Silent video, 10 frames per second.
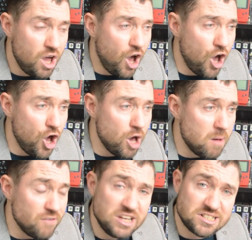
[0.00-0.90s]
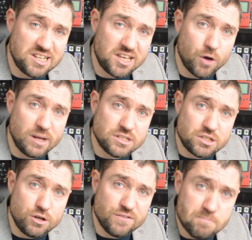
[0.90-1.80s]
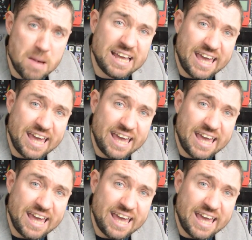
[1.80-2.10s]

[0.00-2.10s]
Eventually going to the back